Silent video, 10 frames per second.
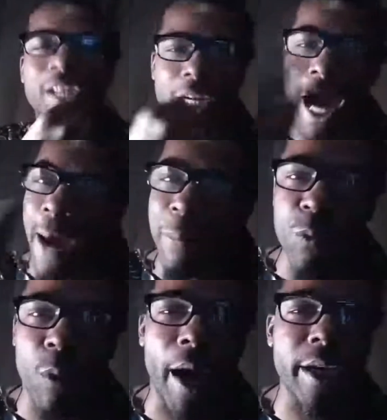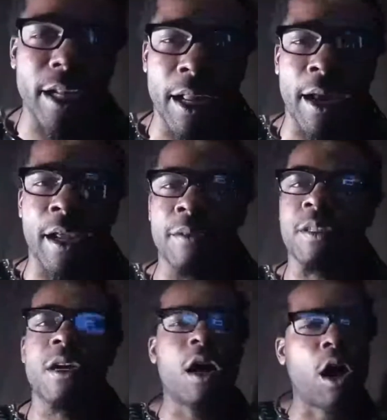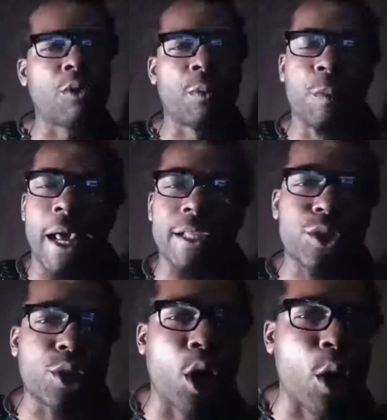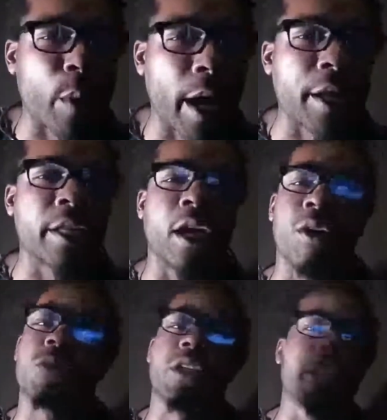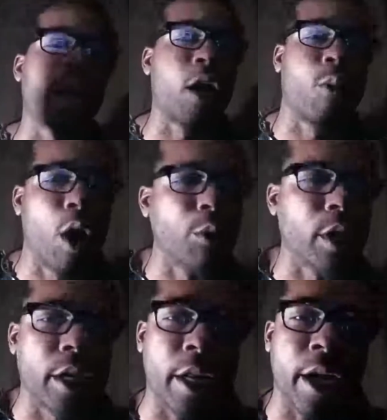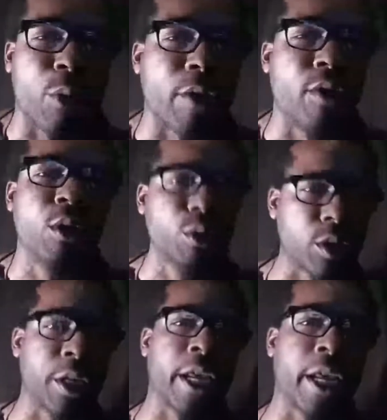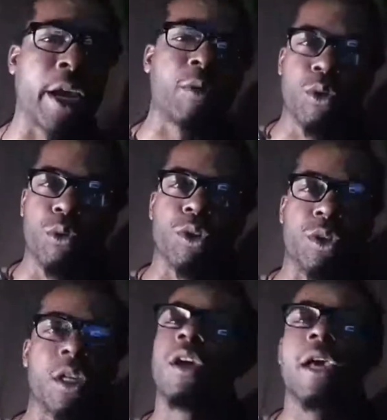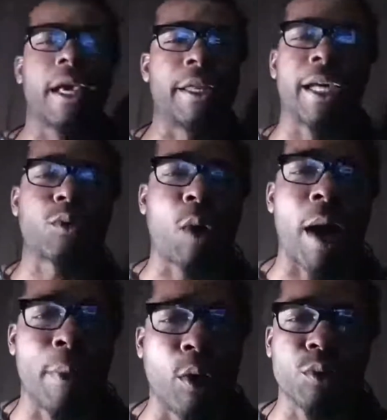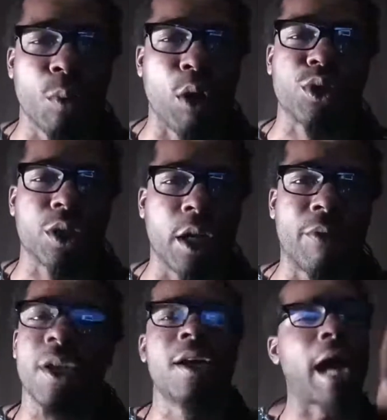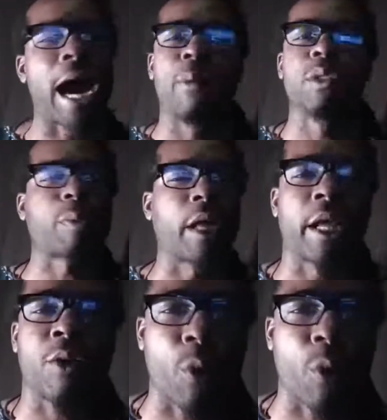copyright claims on the Black Star Radio. See, they don't want to hear that revolutionary music. And that's why most of it, I was playing